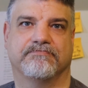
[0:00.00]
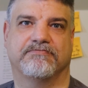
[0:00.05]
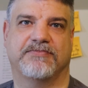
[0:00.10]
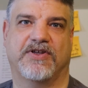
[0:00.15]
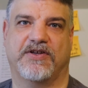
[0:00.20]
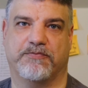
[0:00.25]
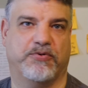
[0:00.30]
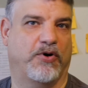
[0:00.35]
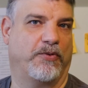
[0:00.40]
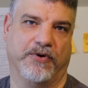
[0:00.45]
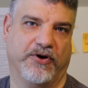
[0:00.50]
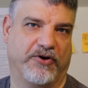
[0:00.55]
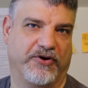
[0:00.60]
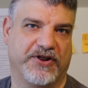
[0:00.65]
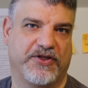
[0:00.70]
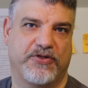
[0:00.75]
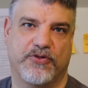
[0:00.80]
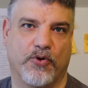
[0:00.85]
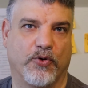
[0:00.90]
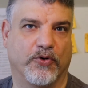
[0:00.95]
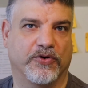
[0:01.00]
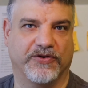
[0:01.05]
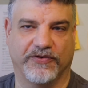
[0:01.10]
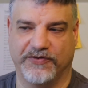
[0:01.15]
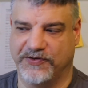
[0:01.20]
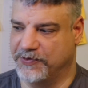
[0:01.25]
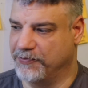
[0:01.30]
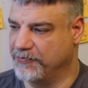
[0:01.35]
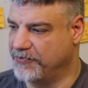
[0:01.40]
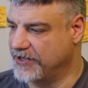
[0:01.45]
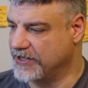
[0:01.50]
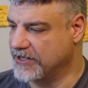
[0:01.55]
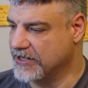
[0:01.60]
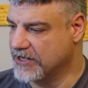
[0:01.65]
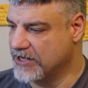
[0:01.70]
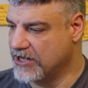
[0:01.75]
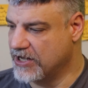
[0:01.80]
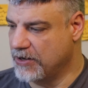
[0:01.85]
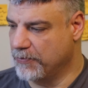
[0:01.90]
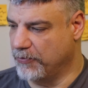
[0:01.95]
You've probably already thought of something,
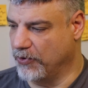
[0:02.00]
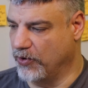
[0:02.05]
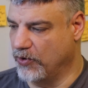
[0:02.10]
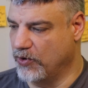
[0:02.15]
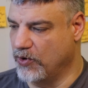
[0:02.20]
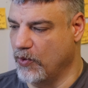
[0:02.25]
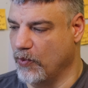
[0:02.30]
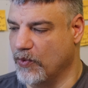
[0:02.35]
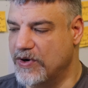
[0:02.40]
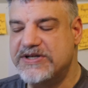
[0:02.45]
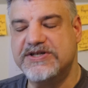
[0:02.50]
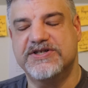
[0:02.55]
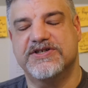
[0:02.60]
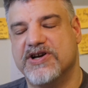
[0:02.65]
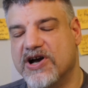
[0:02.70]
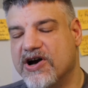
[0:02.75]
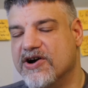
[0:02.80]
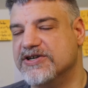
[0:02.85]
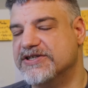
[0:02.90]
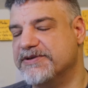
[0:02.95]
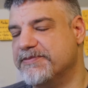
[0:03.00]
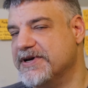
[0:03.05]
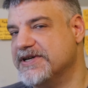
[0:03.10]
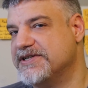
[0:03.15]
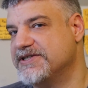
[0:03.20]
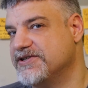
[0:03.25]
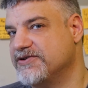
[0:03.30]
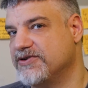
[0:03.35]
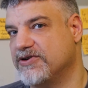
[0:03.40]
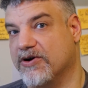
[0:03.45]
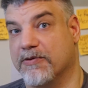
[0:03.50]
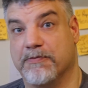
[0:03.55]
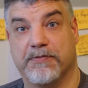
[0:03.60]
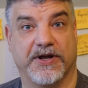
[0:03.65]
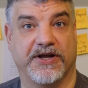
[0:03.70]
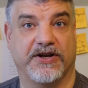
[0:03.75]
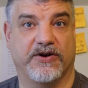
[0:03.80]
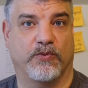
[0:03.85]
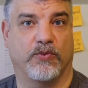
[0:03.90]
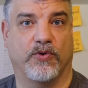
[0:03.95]
but which car is the best to
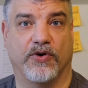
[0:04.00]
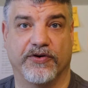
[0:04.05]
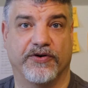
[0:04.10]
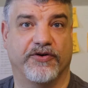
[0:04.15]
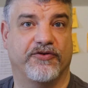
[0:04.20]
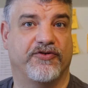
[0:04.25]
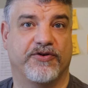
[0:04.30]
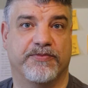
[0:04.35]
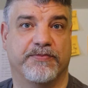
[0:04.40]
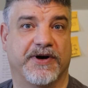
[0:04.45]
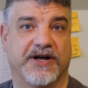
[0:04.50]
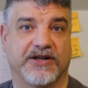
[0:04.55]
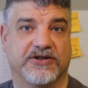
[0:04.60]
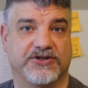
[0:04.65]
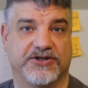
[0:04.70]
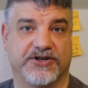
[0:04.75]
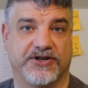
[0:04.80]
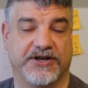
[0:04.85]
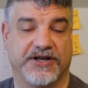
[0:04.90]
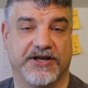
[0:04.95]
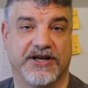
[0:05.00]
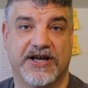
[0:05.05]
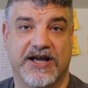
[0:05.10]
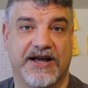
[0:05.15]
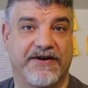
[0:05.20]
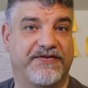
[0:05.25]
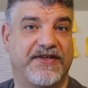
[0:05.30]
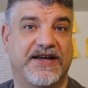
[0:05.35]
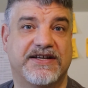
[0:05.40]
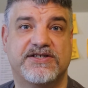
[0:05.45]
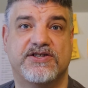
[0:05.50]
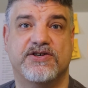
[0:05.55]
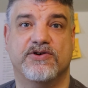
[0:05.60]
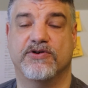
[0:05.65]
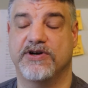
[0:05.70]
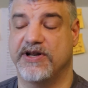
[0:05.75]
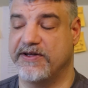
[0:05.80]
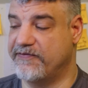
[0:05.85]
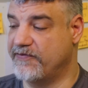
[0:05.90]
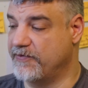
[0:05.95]
complete a 100-mile journey? If that's the
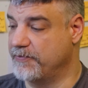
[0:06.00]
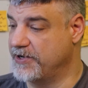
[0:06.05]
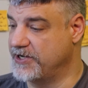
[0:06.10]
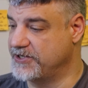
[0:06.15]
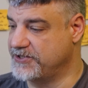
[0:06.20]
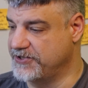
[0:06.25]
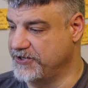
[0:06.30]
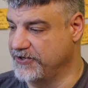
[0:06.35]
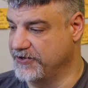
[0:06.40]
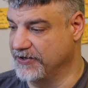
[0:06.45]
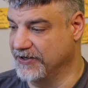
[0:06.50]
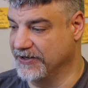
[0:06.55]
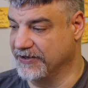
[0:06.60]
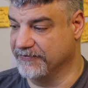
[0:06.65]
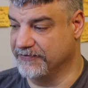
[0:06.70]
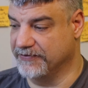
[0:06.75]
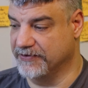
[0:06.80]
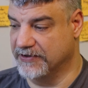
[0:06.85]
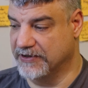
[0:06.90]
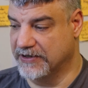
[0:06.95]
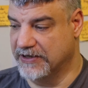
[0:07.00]
only information you have,